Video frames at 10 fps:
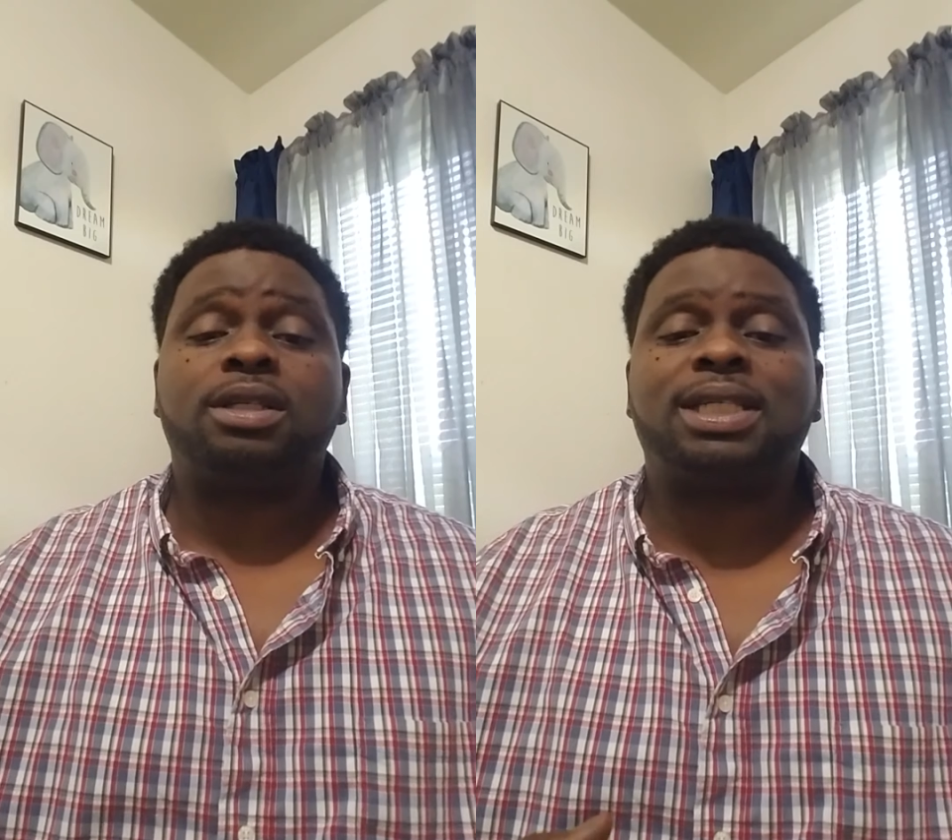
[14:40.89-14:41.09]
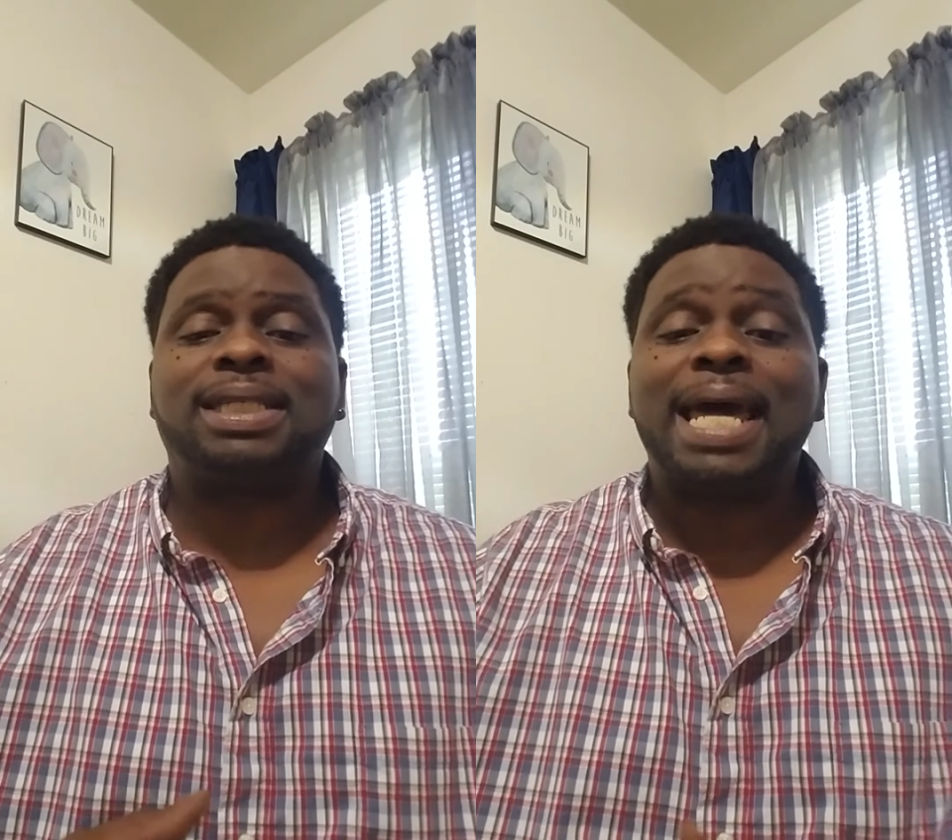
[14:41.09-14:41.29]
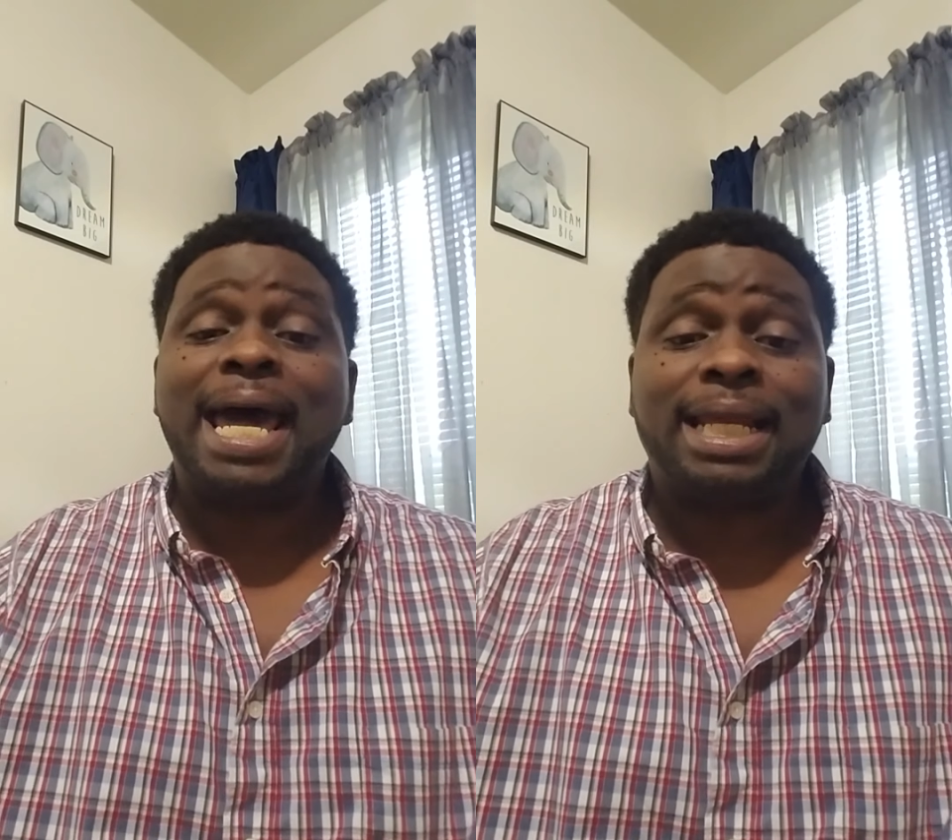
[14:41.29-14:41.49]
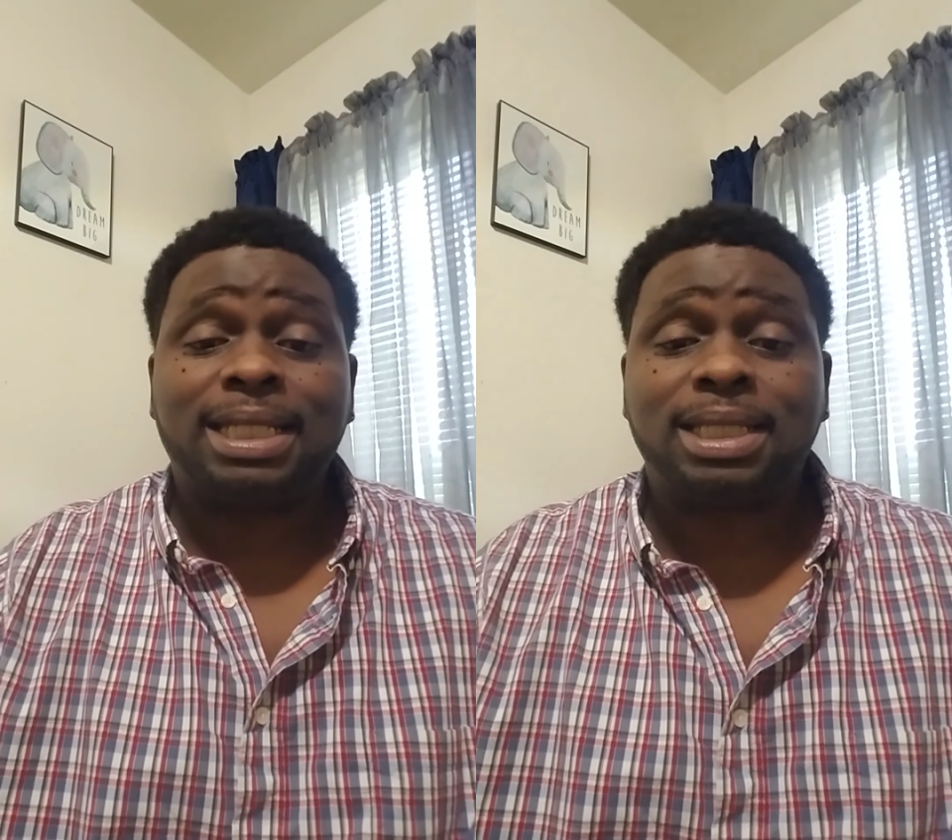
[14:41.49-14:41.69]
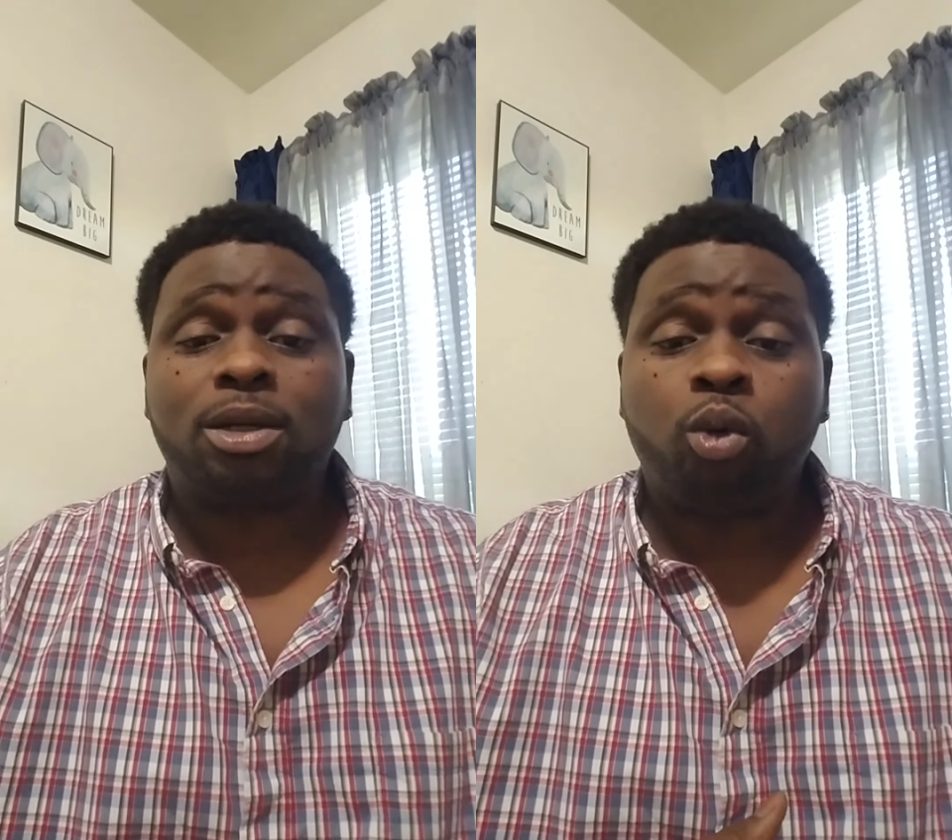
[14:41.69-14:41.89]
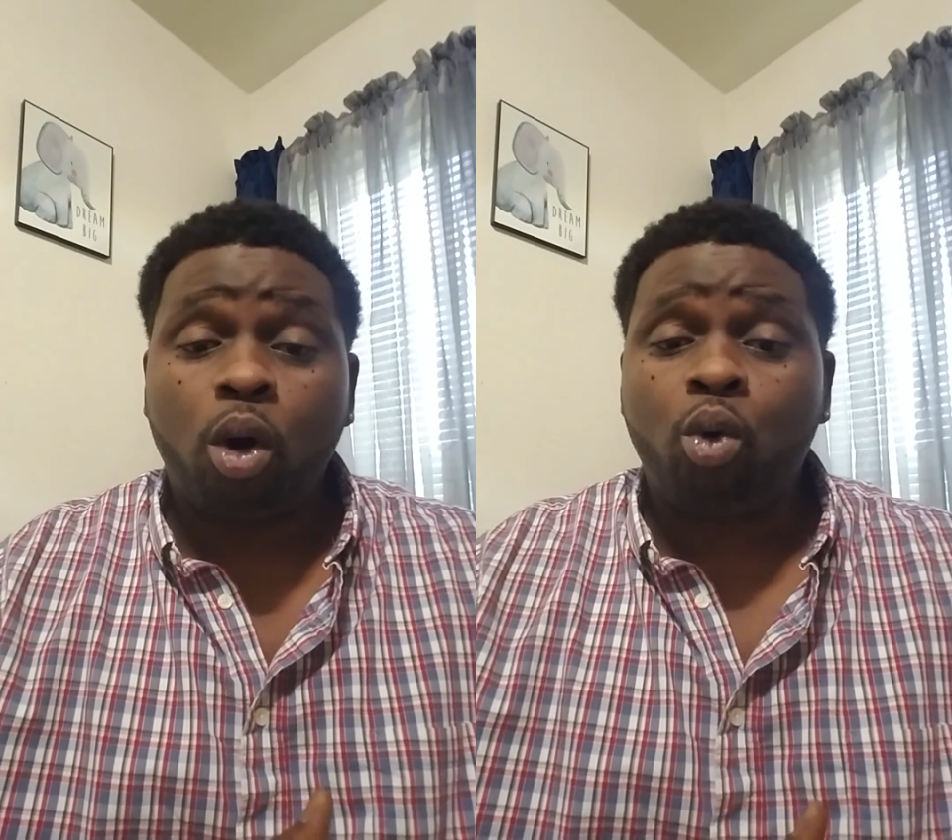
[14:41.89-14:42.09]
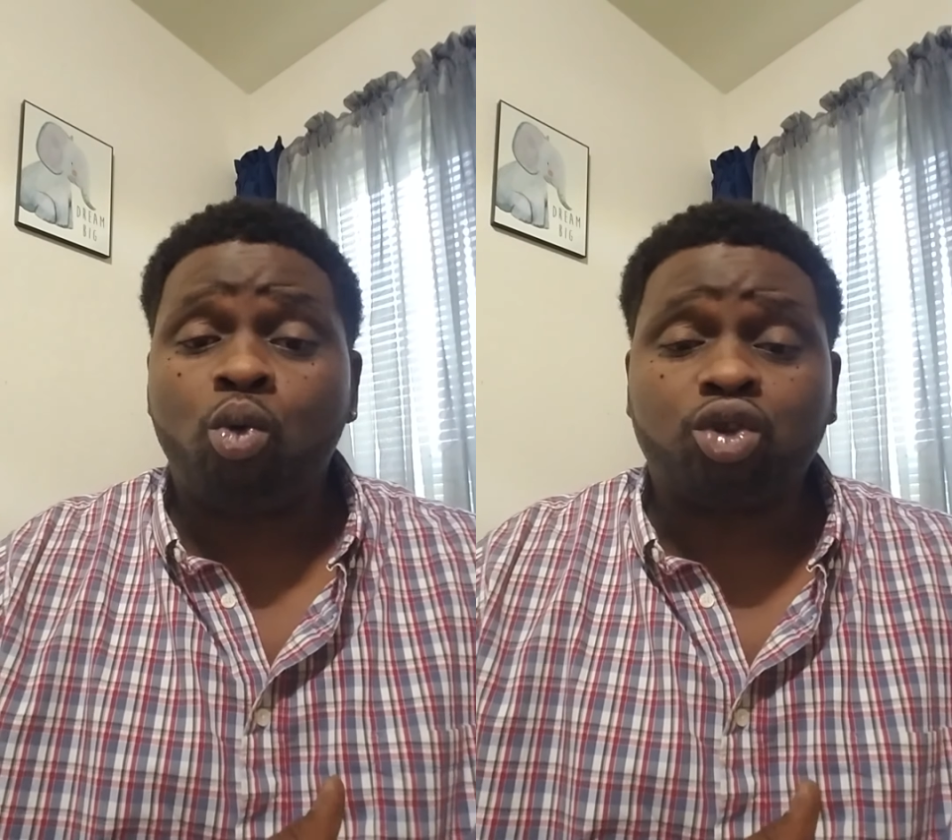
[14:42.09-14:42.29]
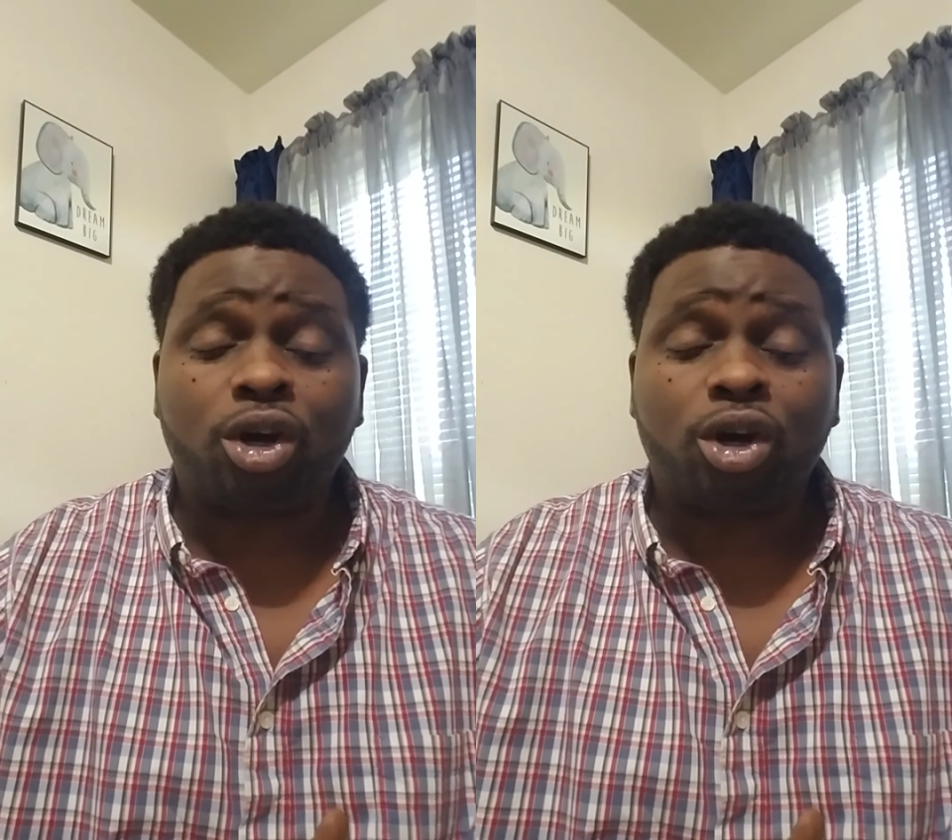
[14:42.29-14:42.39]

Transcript: status quos,